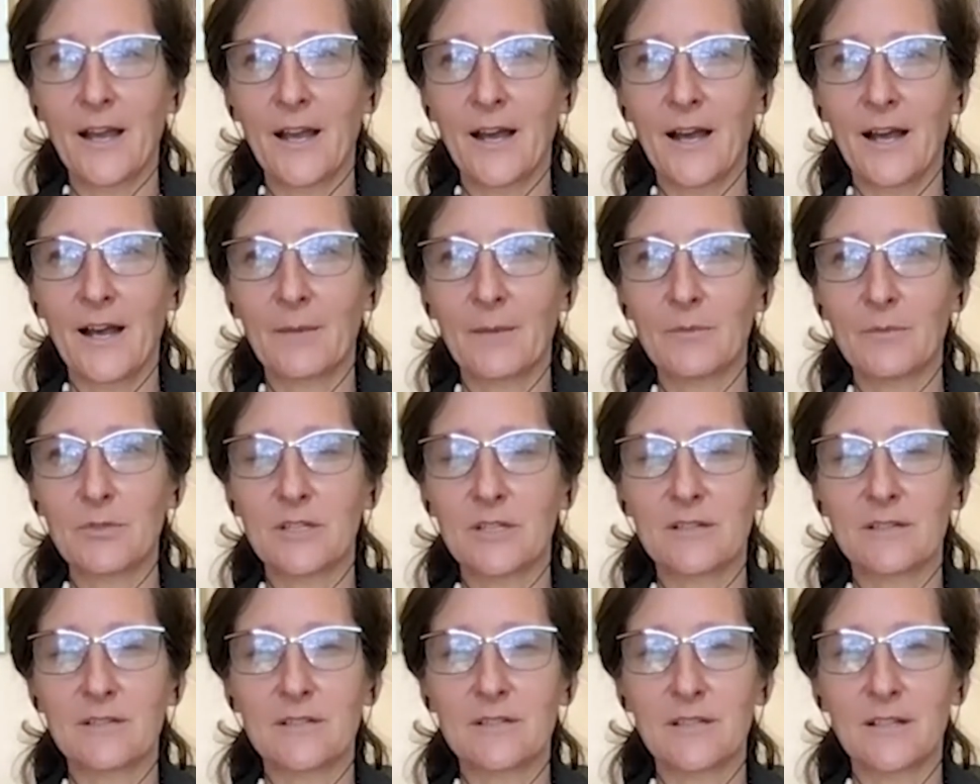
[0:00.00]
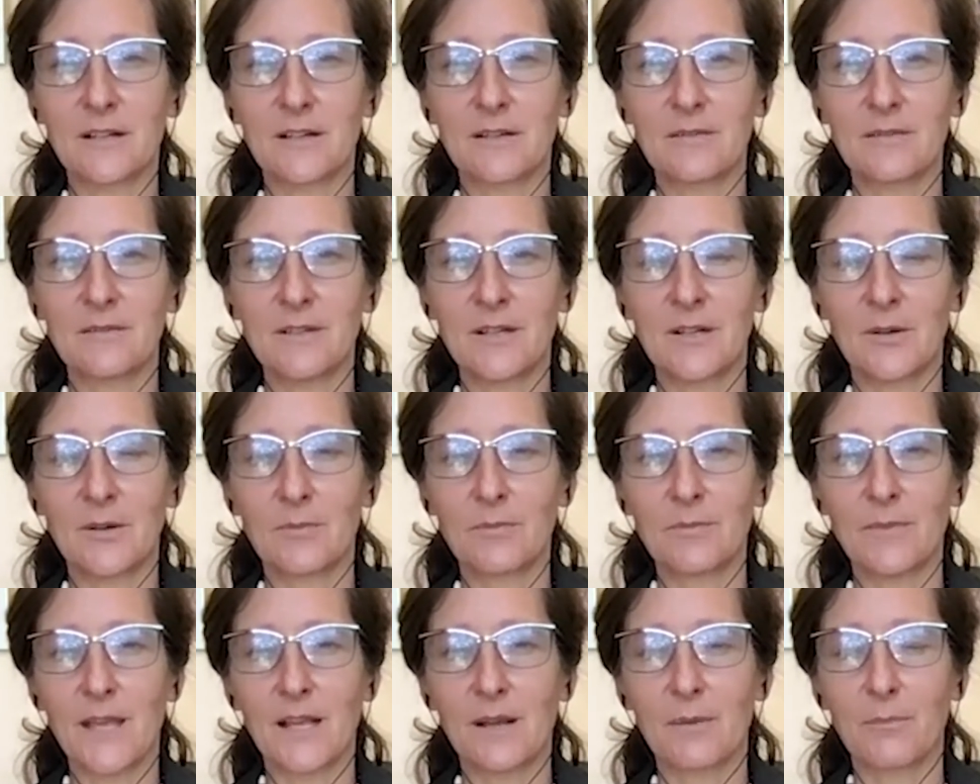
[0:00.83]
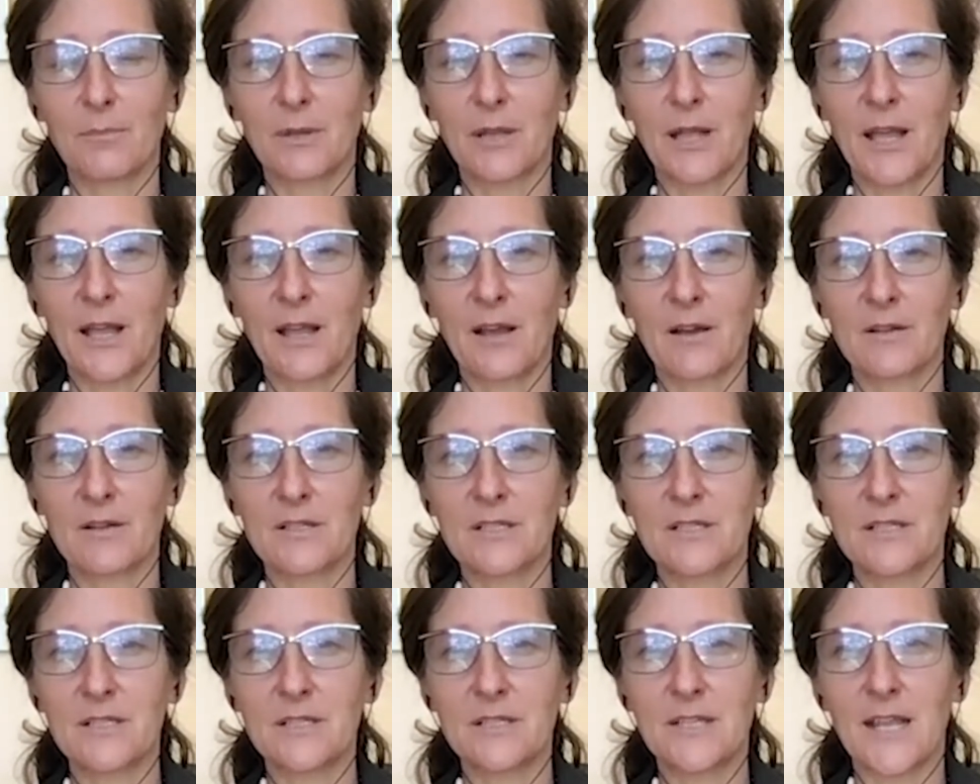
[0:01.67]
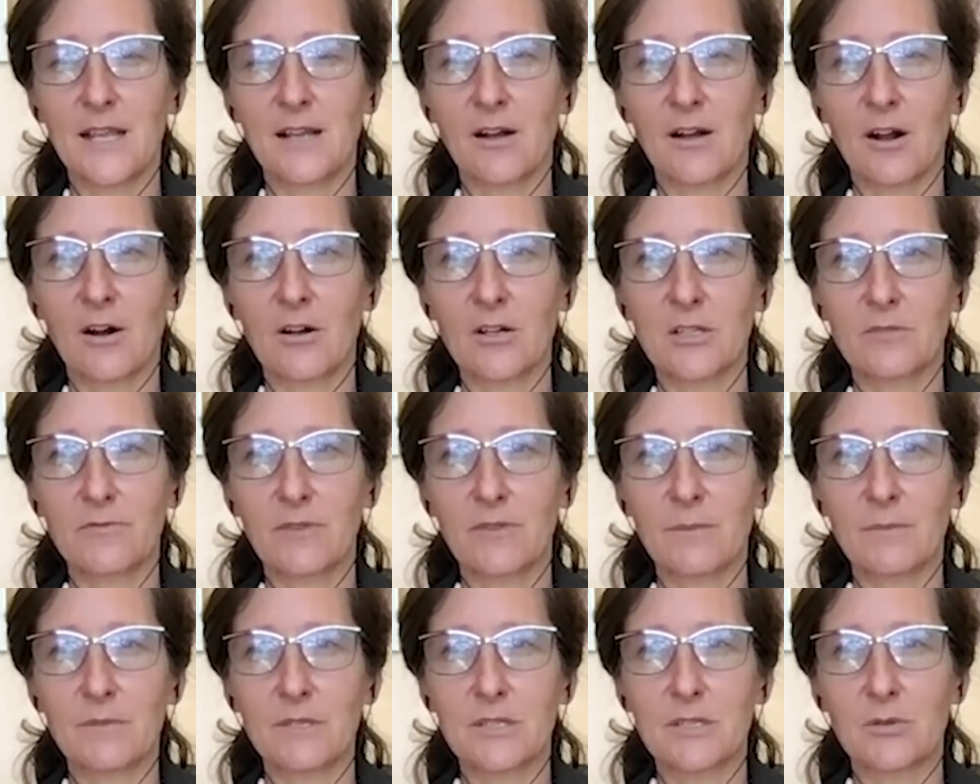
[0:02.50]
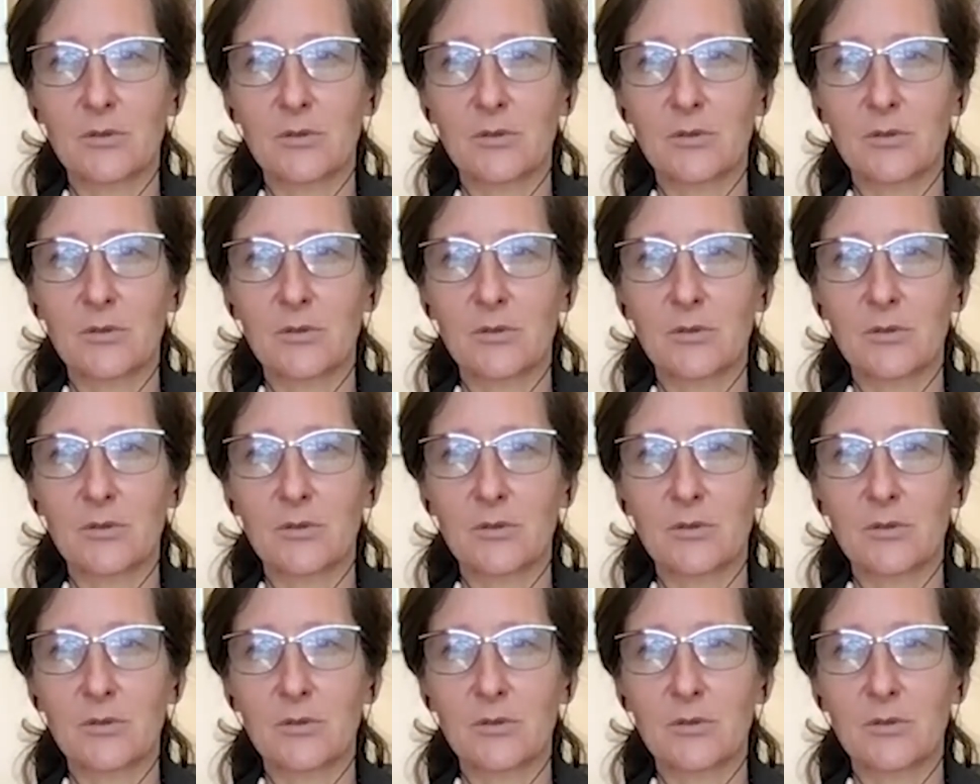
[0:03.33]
to make a play on Descartes' famous